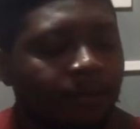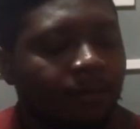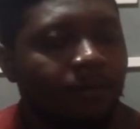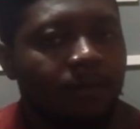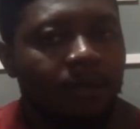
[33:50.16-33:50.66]

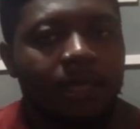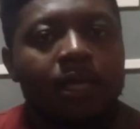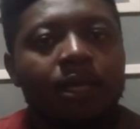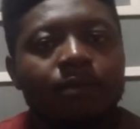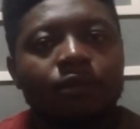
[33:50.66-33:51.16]
send
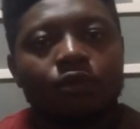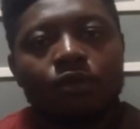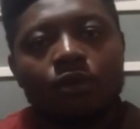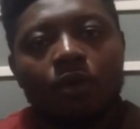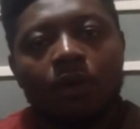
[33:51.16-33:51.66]
them to you
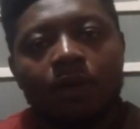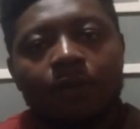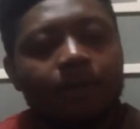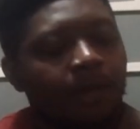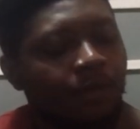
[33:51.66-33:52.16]
or
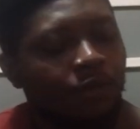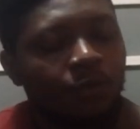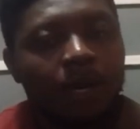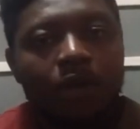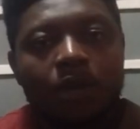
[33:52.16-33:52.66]
refer you to where
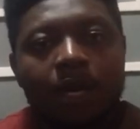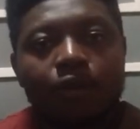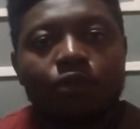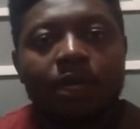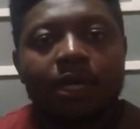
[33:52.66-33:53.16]
you can
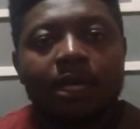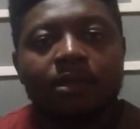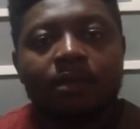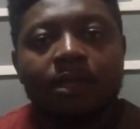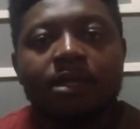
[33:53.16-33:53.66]
actually get
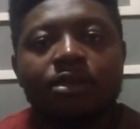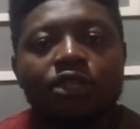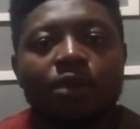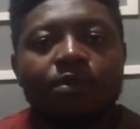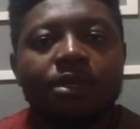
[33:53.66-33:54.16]
these
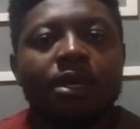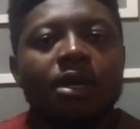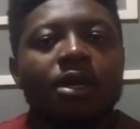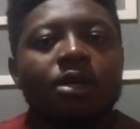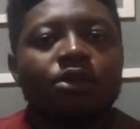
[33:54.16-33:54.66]
shapes.
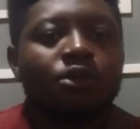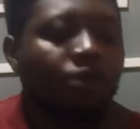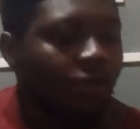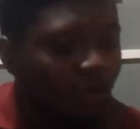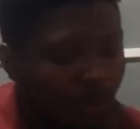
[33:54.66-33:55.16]
So the
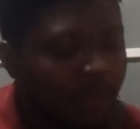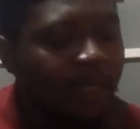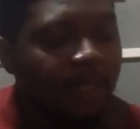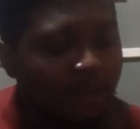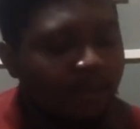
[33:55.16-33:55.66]
notes in
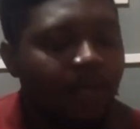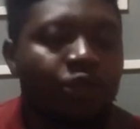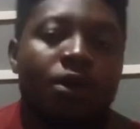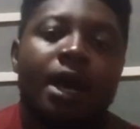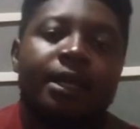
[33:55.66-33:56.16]
D major
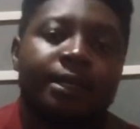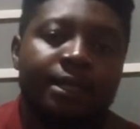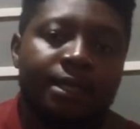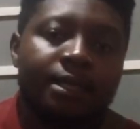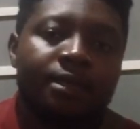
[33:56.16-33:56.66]
are D,
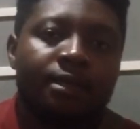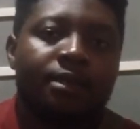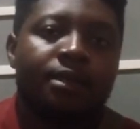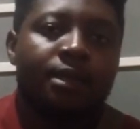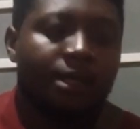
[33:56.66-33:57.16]

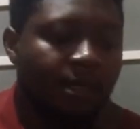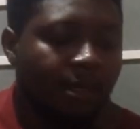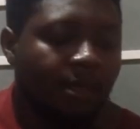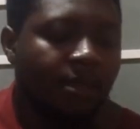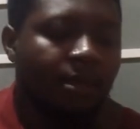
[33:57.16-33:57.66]
E,
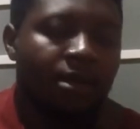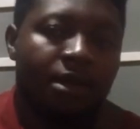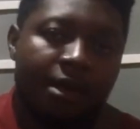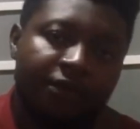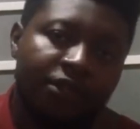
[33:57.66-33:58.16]

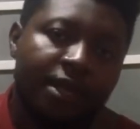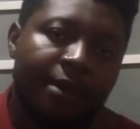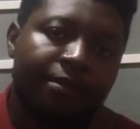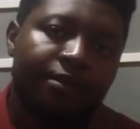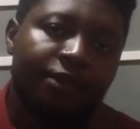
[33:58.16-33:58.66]
F
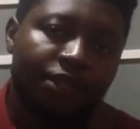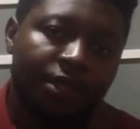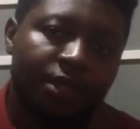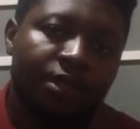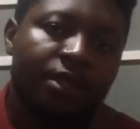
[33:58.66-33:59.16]
sharp,
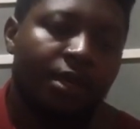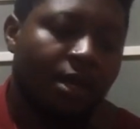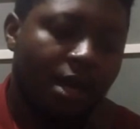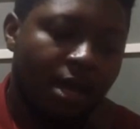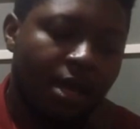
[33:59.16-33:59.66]
G,
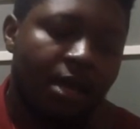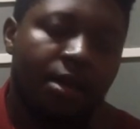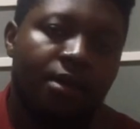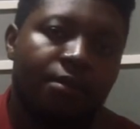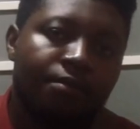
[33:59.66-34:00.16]
A,
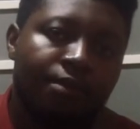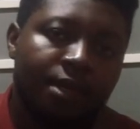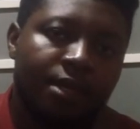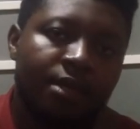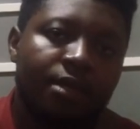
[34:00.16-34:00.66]
B,
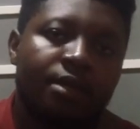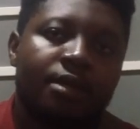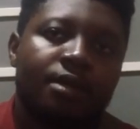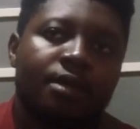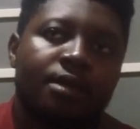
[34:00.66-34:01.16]

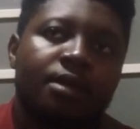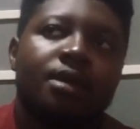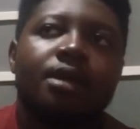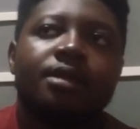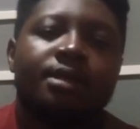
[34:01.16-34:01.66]

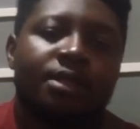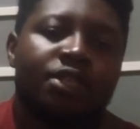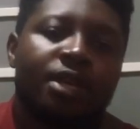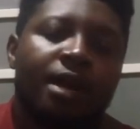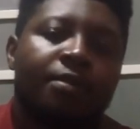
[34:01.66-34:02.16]
C
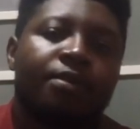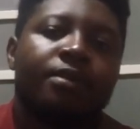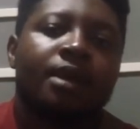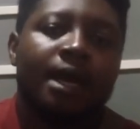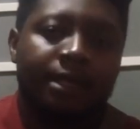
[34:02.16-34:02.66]
sharp,
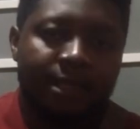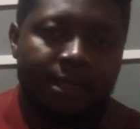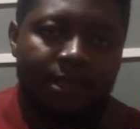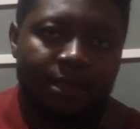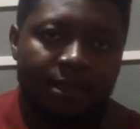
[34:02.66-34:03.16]
and D.
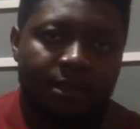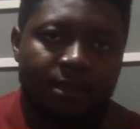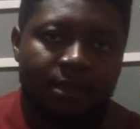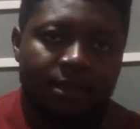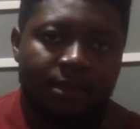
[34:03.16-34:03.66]

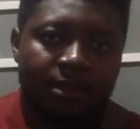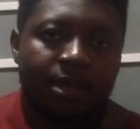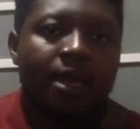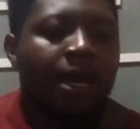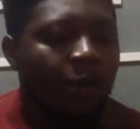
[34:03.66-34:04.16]

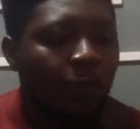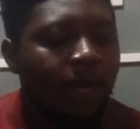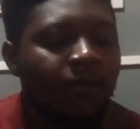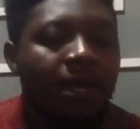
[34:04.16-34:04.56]
And when they are